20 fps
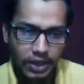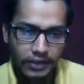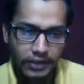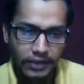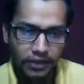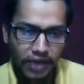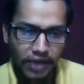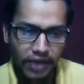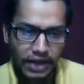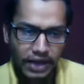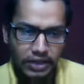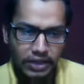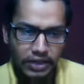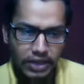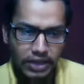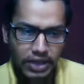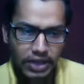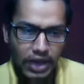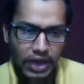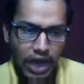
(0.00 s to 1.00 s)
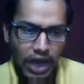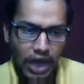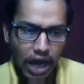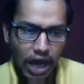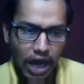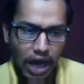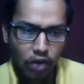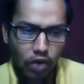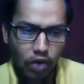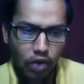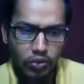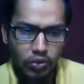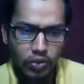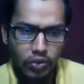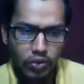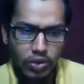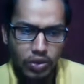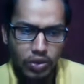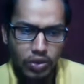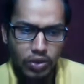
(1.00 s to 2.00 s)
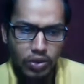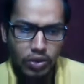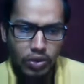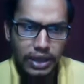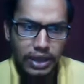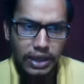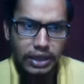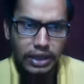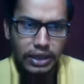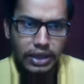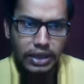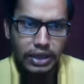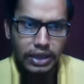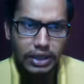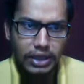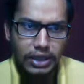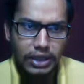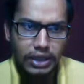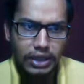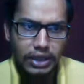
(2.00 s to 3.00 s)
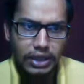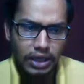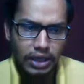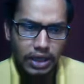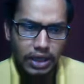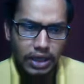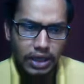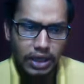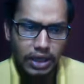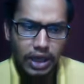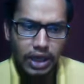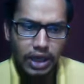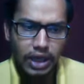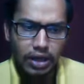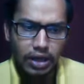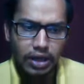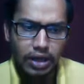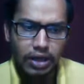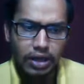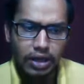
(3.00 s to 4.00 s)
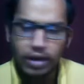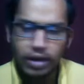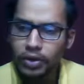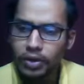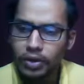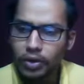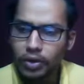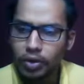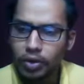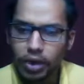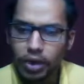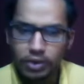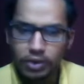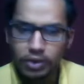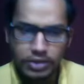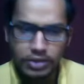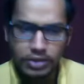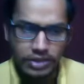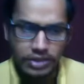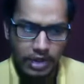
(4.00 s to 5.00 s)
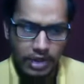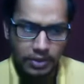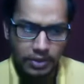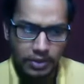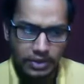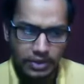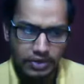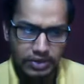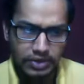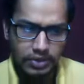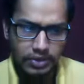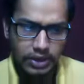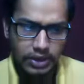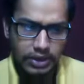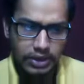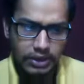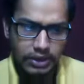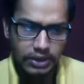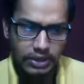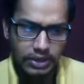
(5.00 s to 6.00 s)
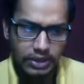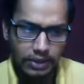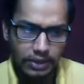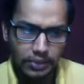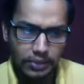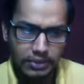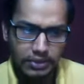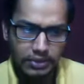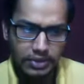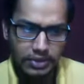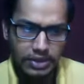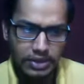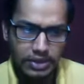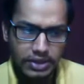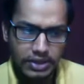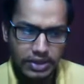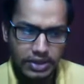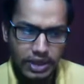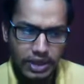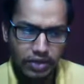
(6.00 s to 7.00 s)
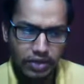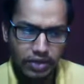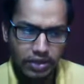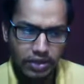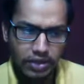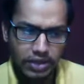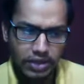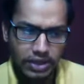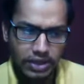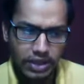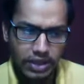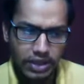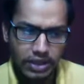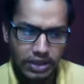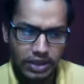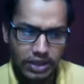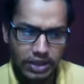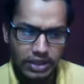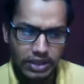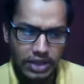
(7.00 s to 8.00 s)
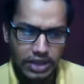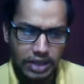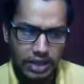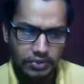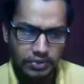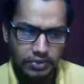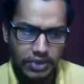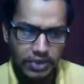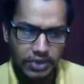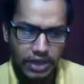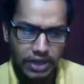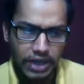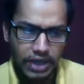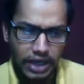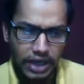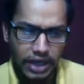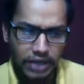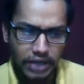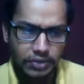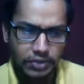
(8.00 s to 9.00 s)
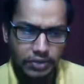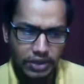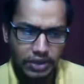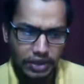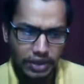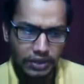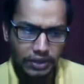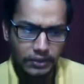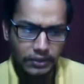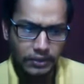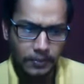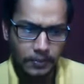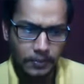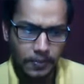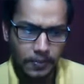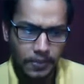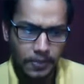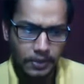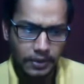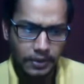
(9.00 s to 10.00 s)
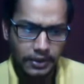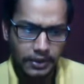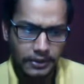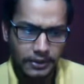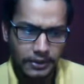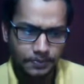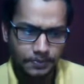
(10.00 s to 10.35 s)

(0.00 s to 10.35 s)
will find how my uh, localhost is traversing. Okay, suppose it's checking auth, retrieve and everything. Okay,